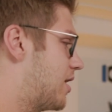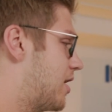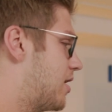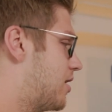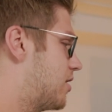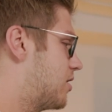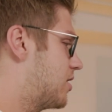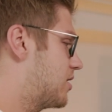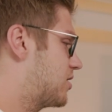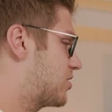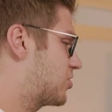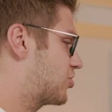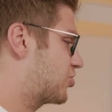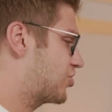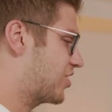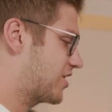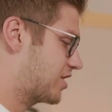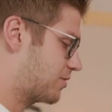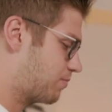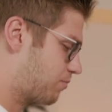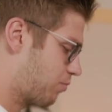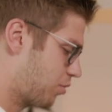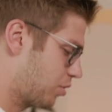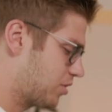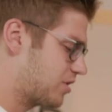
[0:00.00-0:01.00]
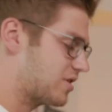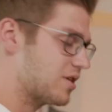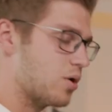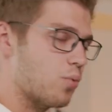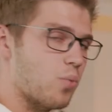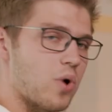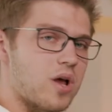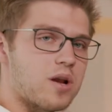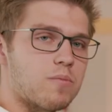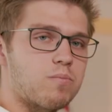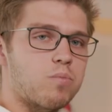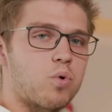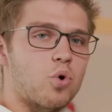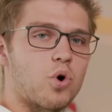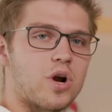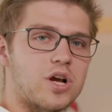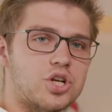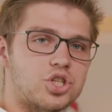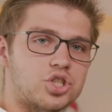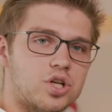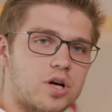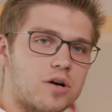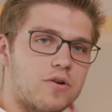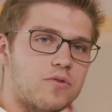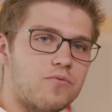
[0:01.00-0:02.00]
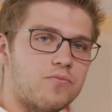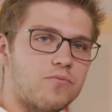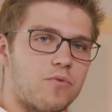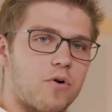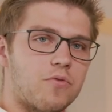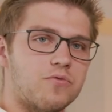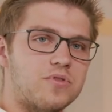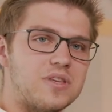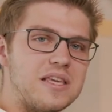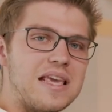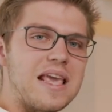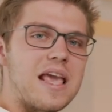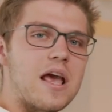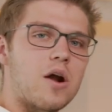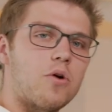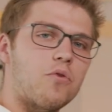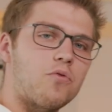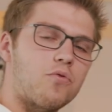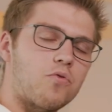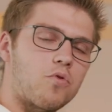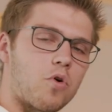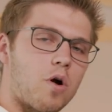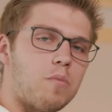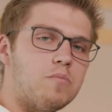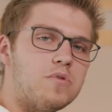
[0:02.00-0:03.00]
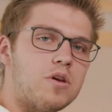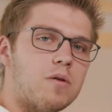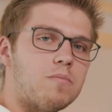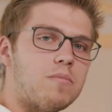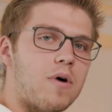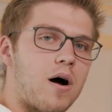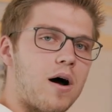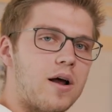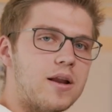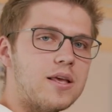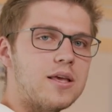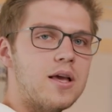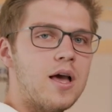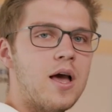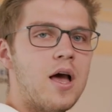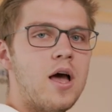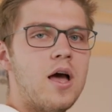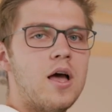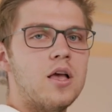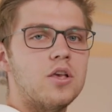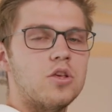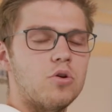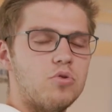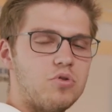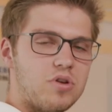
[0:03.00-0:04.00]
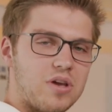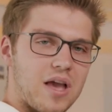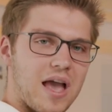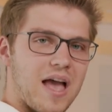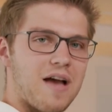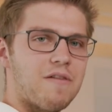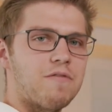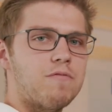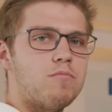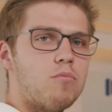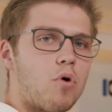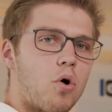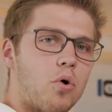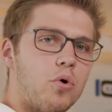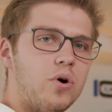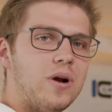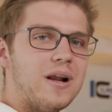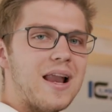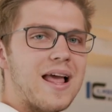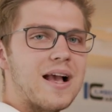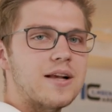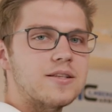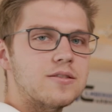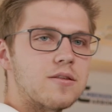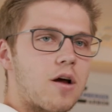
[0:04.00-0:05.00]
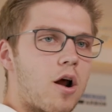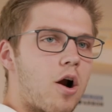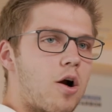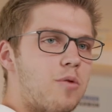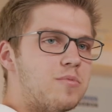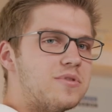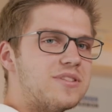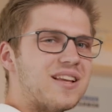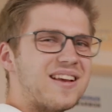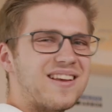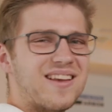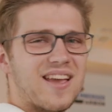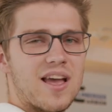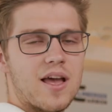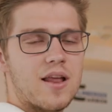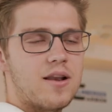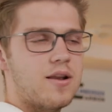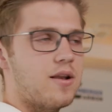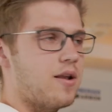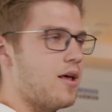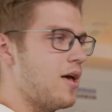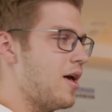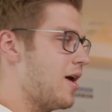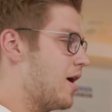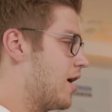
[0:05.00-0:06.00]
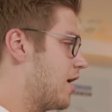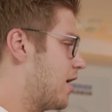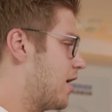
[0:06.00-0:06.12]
Then this just puts away the pressure of the air from your body, so you have more relaxed arms and can